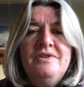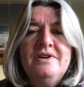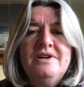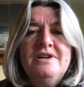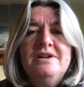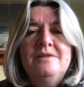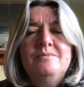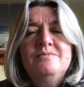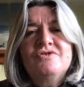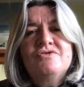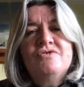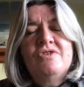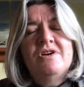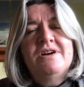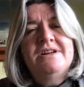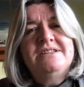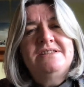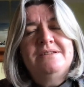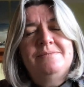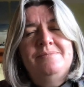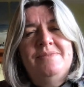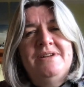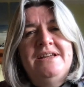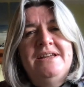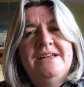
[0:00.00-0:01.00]
that comes right
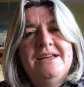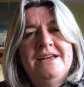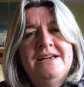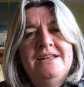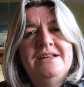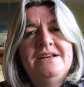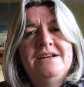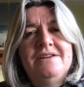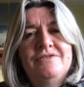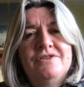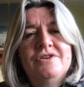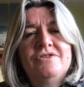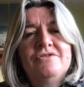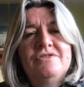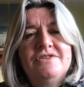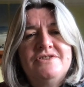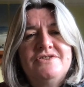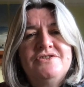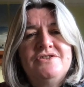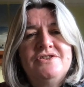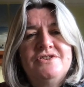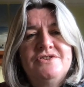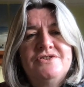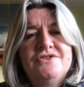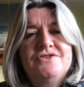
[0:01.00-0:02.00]
at the beginning of the
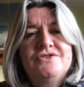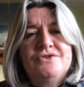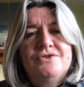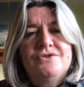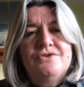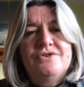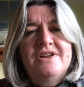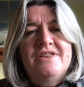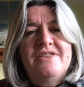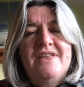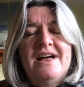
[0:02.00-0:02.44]
Christian story,